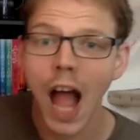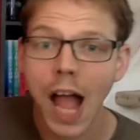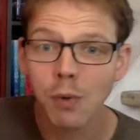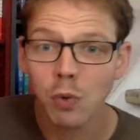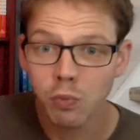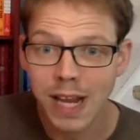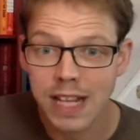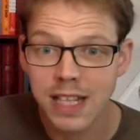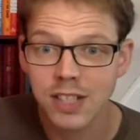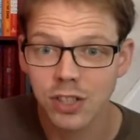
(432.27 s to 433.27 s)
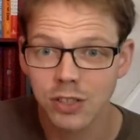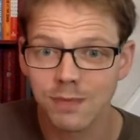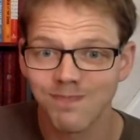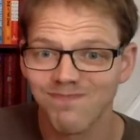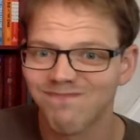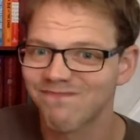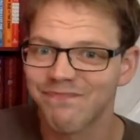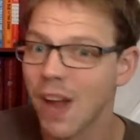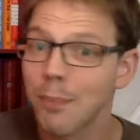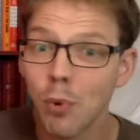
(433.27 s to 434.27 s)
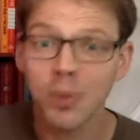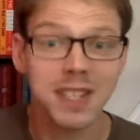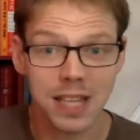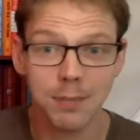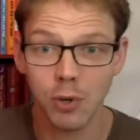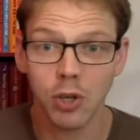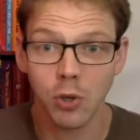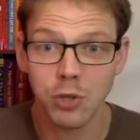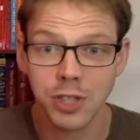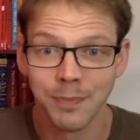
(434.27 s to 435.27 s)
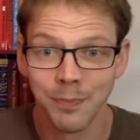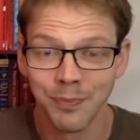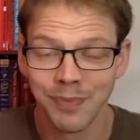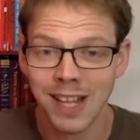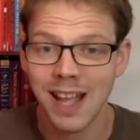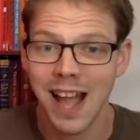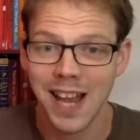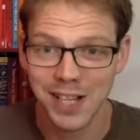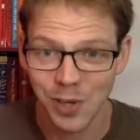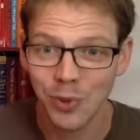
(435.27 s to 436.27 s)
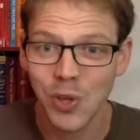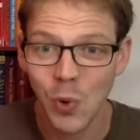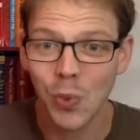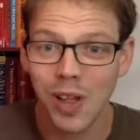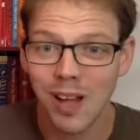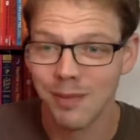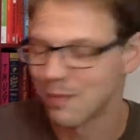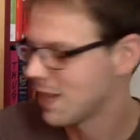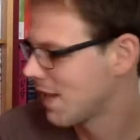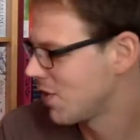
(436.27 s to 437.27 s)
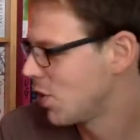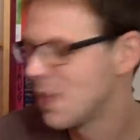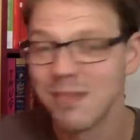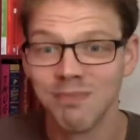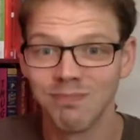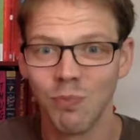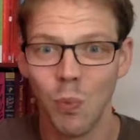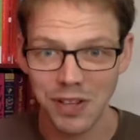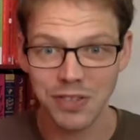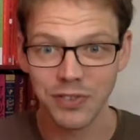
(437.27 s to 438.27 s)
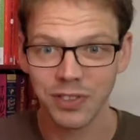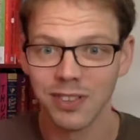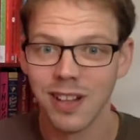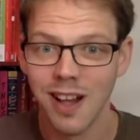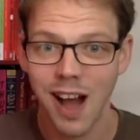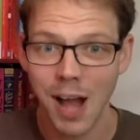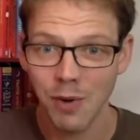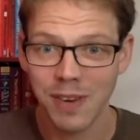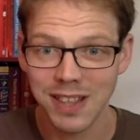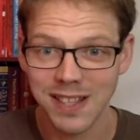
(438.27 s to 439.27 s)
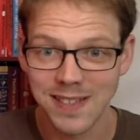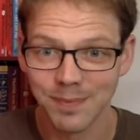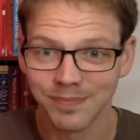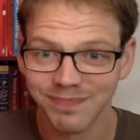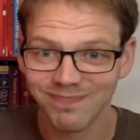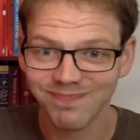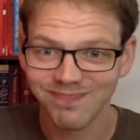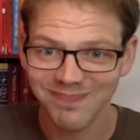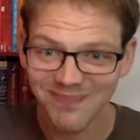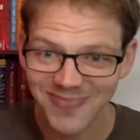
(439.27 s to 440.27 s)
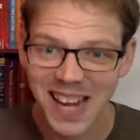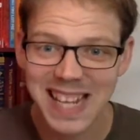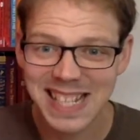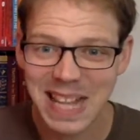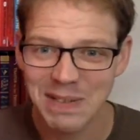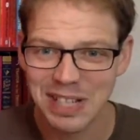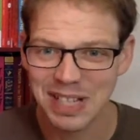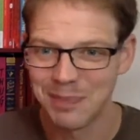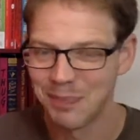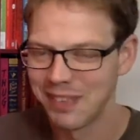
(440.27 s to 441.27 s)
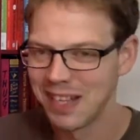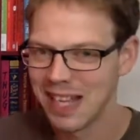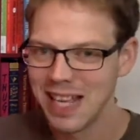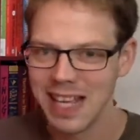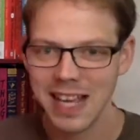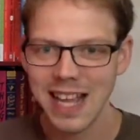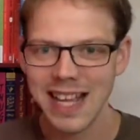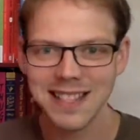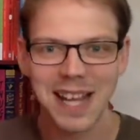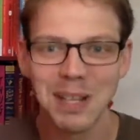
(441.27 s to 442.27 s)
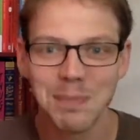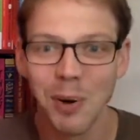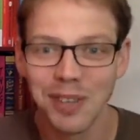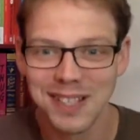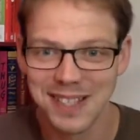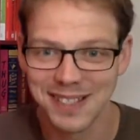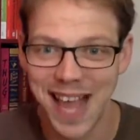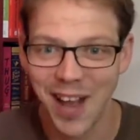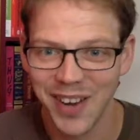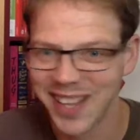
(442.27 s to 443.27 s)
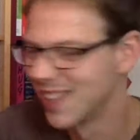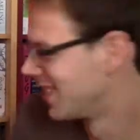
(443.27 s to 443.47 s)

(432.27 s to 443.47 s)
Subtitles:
I will read this. I bought this at the book launch, and I told the author, David, who is wonderful, I will read this. I still haven't done it. It sounds bonkers and scary.